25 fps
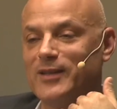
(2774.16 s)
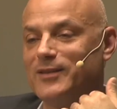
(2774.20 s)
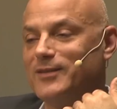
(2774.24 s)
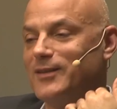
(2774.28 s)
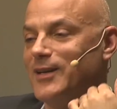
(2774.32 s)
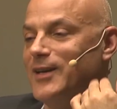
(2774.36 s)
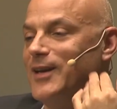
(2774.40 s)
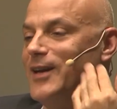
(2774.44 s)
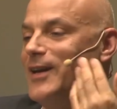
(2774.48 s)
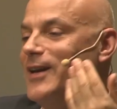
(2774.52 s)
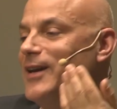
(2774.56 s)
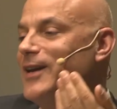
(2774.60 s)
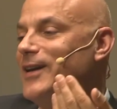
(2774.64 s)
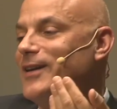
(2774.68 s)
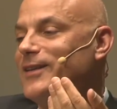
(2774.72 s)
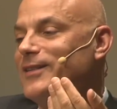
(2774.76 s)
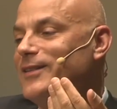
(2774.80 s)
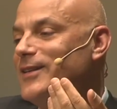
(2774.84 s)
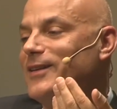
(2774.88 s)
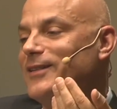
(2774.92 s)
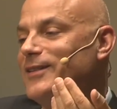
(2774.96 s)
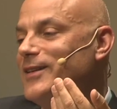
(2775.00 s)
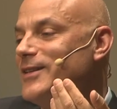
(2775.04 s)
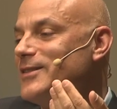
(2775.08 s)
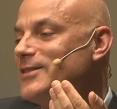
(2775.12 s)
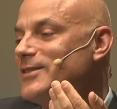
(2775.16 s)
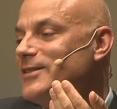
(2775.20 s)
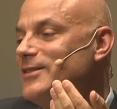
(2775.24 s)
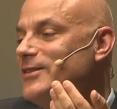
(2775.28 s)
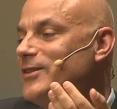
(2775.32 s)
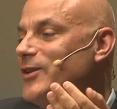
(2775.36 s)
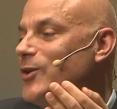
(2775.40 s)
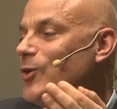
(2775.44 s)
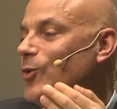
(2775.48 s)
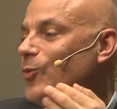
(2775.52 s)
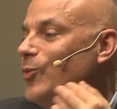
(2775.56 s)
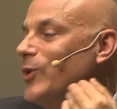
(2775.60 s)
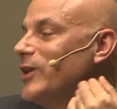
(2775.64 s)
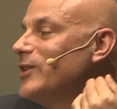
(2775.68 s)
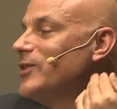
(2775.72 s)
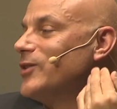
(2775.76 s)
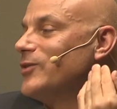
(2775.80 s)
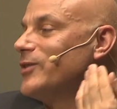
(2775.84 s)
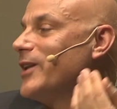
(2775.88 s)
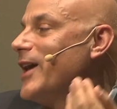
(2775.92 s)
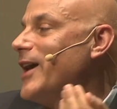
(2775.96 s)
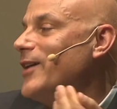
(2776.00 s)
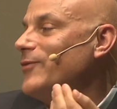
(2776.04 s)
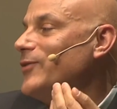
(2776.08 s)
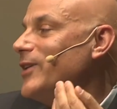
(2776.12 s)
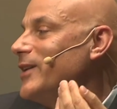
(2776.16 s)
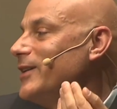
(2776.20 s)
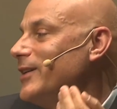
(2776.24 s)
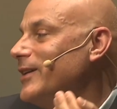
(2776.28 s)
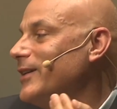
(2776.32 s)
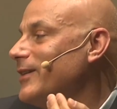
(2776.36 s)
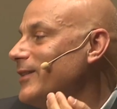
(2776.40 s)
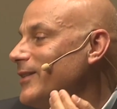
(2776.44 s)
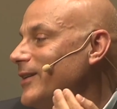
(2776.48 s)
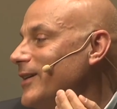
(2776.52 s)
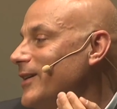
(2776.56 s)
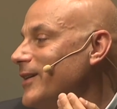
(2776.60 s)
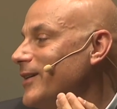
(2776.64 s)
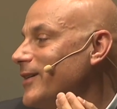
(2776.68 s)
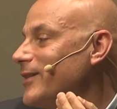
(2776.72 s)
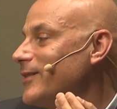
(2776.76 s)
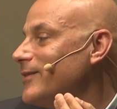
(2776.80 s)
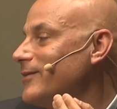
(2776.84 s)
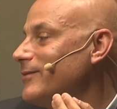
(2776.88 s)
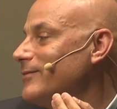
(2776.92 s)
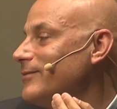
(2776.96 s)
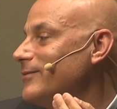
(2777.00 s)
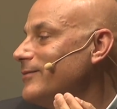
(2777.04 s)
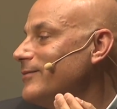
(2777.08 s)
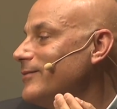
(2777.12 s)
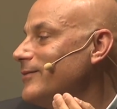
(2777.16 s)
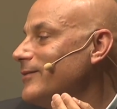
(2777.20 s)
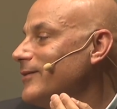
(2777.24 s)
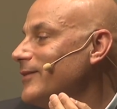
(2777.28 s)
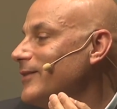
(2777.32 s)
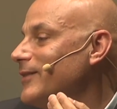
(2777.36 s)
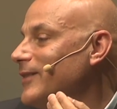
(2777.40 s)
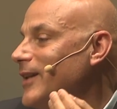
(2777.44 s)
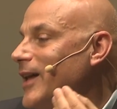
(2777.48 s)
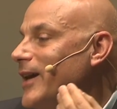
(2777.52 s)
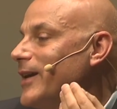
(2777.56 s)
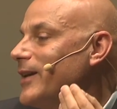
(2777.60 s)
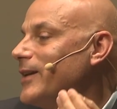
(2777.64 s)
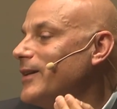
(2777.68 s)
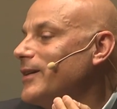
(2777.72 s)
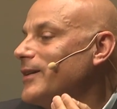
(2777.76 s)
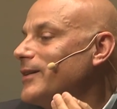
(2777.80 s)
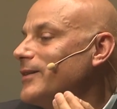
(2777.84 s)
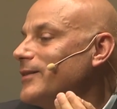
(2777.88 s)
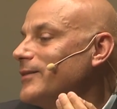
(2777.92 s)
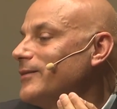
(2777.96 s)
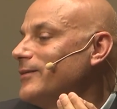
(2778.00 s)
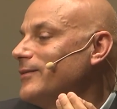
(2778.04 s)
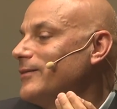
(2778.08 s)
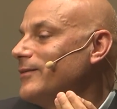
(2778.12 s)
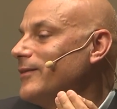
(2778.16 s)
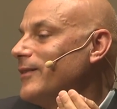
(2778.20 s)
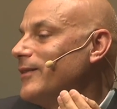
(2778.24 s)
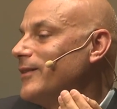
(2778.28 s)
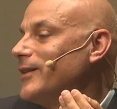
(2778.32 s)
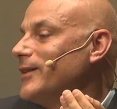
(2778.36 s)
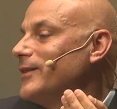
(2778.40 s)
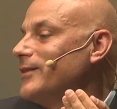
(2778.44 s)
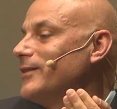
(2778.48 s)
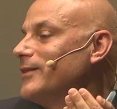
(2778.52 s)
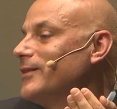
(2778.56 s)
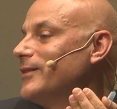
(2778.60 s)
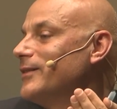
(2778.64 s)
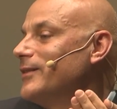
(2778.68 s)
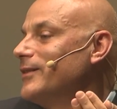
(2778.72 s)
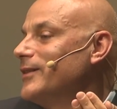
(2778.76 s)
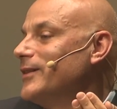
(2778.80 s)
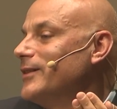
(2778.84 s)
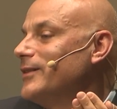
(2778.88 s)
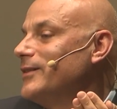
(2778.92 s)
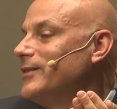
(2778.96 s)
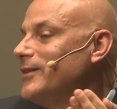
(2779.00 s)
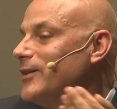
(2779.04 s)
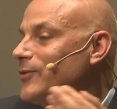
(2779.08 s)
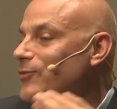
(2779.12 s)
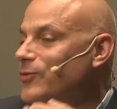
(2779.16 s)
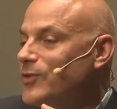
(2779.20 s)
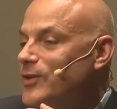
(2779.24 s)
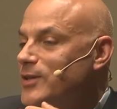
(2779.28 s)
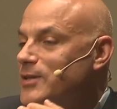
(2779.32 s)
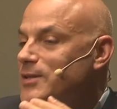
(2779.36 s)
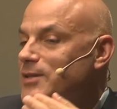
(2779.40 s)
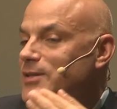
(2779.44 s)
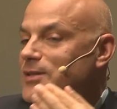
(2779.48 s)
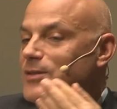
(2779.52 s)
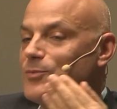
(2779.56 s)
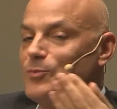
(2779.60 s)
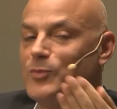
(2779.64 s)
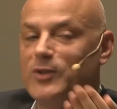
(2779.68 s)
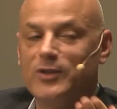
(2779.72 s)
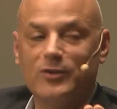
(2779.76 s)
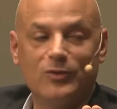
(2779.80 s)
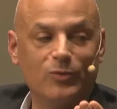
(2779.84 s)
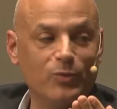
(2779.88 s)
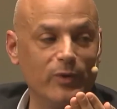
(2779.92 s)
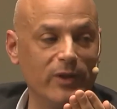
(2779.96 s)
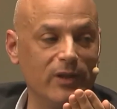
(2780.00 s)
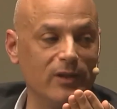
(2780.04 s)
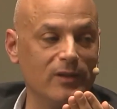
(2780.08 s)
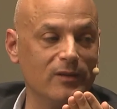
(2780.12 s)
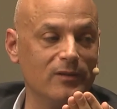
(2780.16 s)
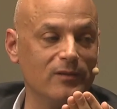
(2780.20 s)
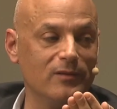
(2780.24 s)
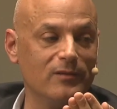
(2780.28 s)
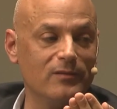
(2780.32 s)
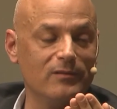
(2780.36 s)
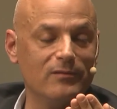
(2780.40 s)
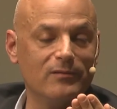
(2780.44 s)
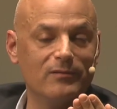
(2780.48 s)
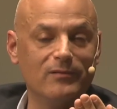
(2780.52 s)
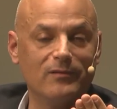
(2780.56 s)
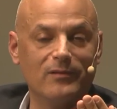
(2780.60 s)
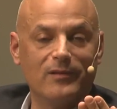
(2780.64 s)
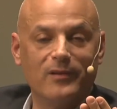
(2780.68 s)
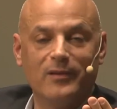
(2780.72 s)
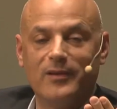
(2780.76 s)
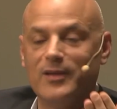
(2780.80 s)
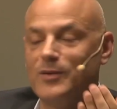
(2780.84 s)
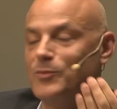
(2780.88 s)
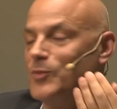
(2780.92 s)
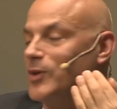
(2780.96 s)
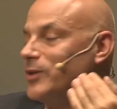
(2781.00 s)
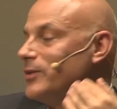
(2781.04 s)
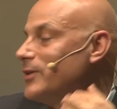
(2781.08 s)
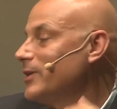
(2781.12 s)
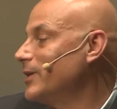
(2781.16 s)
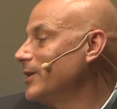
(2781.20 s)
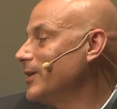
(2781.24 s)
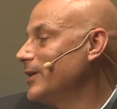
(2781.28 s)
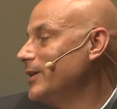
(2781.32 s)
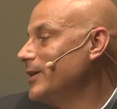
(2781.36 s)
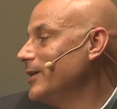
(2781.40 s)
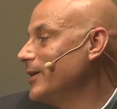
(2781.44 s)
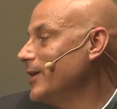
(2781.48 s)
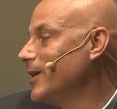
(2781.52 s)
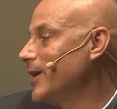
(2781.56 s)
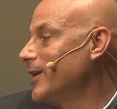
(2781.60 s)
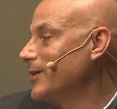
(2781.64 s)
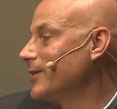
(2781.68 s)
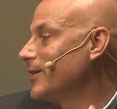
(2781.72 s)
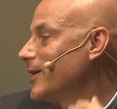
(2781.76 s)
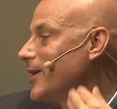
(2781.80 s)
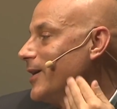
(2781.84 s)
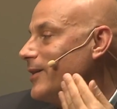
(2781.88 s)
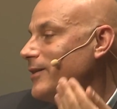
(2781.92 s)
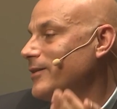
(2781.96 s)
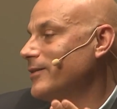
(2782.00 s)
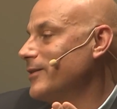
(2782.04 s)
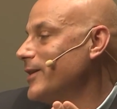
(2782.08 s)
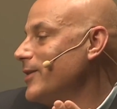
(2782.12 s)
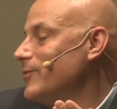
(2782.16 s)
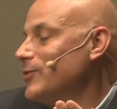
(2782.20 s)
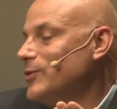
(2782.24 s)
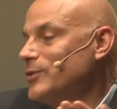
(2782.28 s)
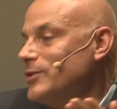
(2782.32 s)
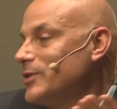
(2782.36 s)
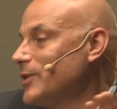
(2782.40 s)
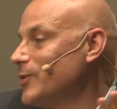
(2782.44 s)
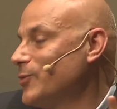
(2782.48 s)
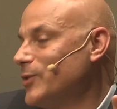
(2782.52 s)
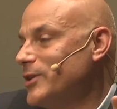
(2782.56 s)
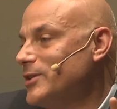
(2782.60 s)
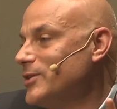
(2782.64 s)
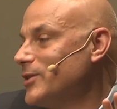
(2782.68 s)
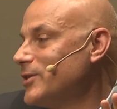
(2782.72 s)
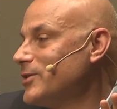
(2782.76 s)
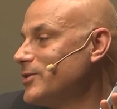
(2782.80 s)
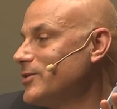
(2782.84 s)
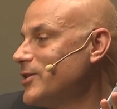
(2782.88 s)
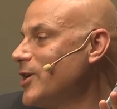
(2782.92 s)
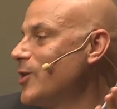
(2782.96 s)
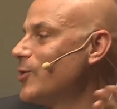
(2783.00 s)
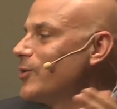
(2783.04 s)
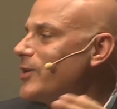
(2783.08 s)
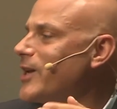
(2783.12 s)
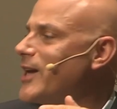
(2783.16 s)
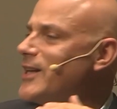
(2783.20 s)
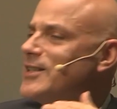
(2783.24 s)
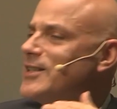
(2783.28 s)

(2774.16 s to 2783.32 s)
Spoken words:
but we don't have anything like the difference between Dimotiki and Katharevusa. We just don't.